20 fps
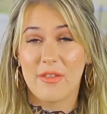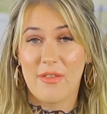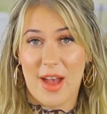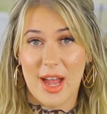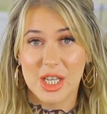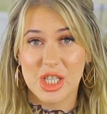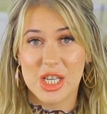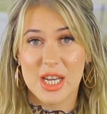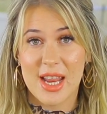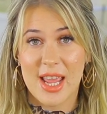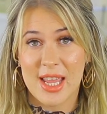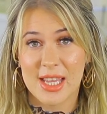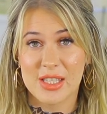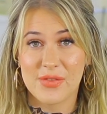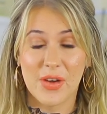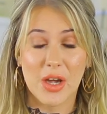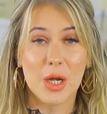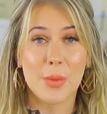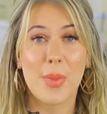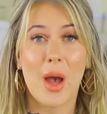fashion is
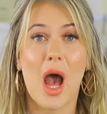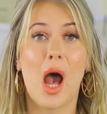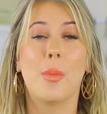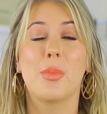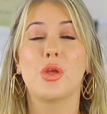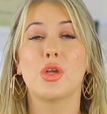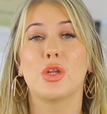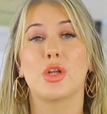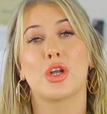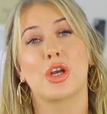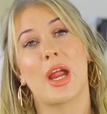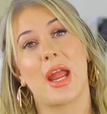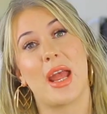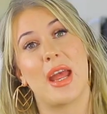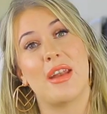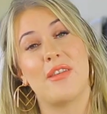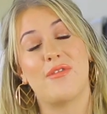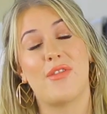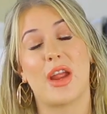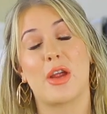very popular
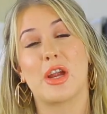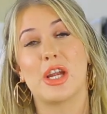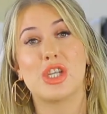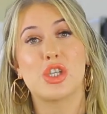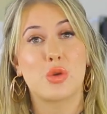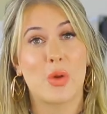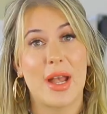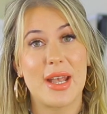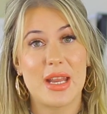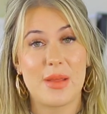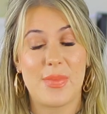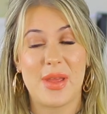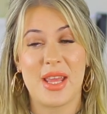and very trendy